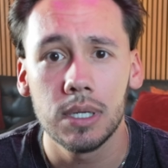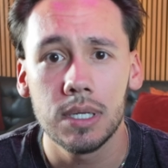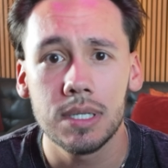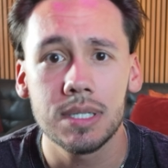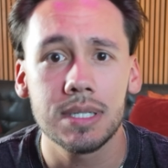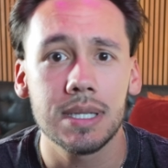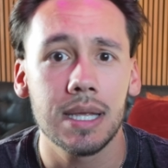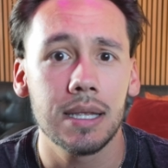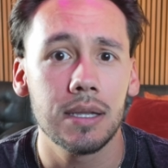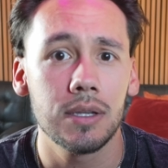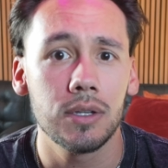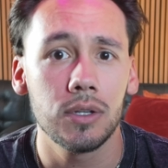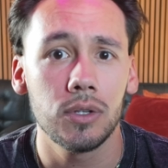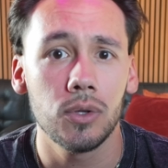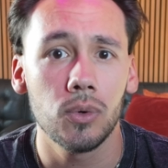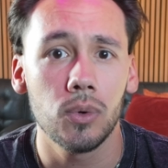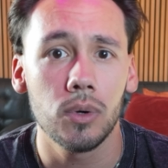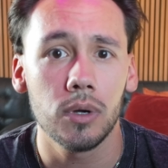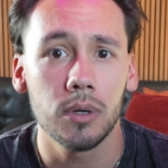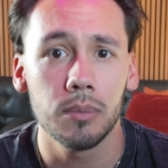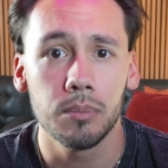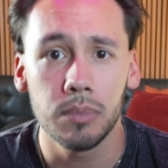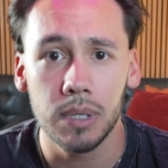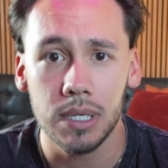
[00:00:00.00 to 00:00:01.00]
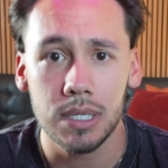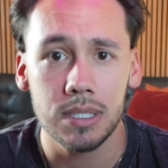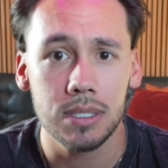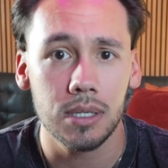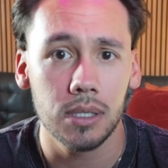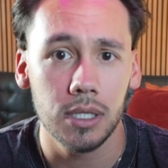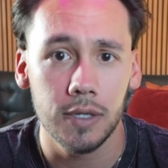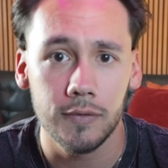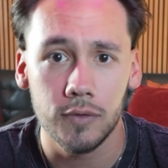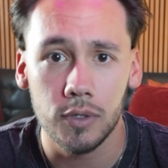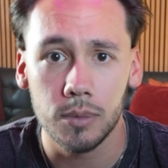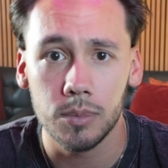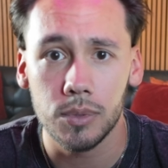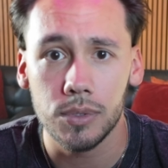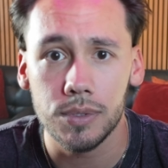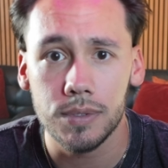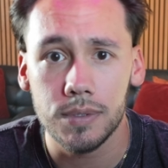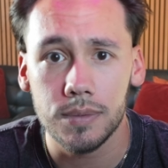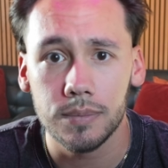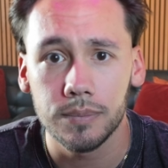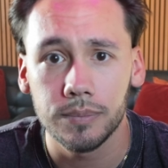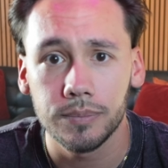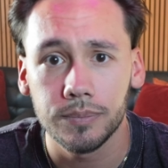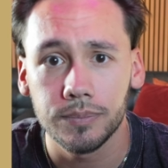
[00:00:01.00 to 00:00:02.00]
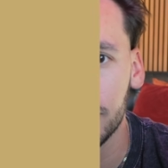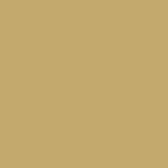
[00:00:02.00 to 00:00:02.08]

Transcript: send your mixed deliverables.